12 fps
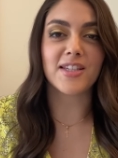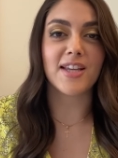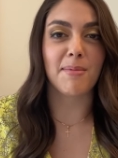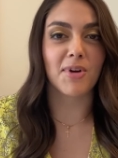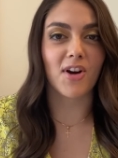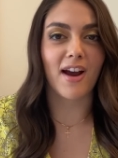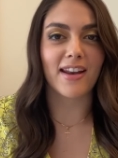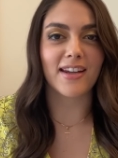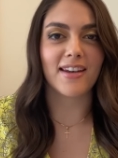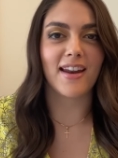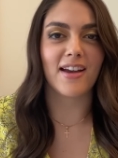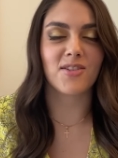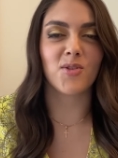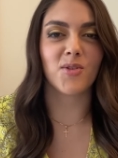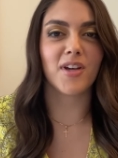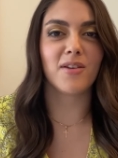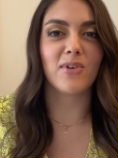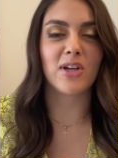Democratic National
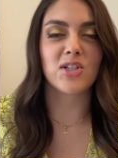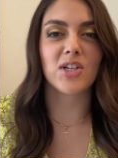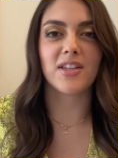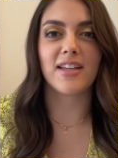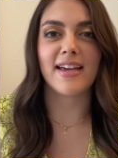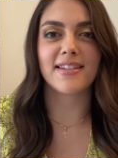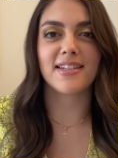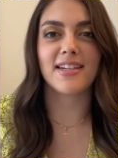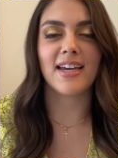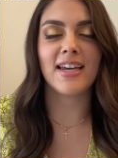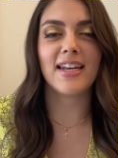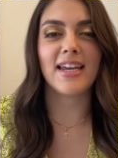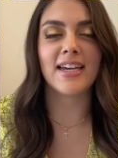Convention last night,